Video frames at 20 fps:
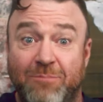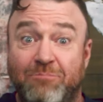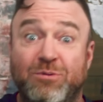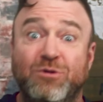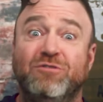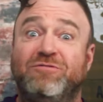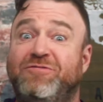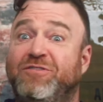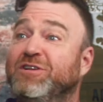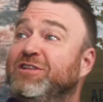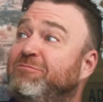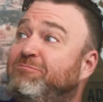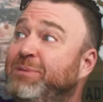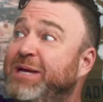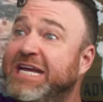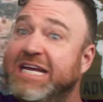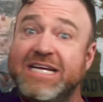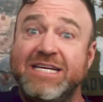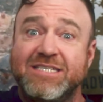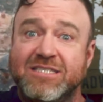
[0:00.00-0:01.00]
a boot full of
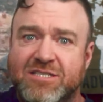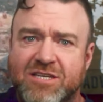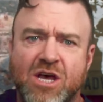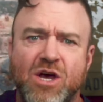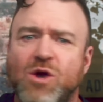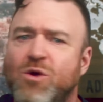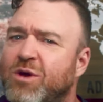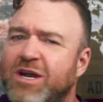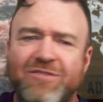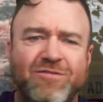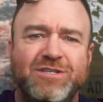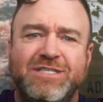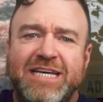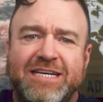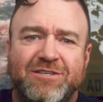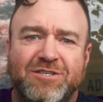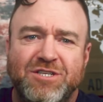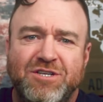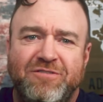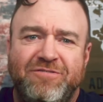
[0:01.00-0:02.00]
beans, whatever
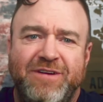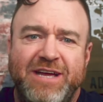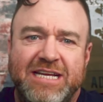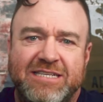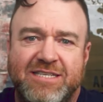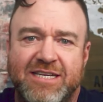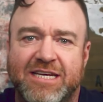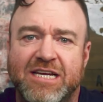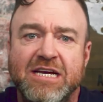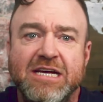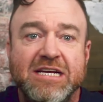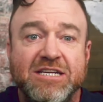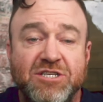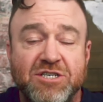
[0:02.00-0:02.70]
tickles your fancy.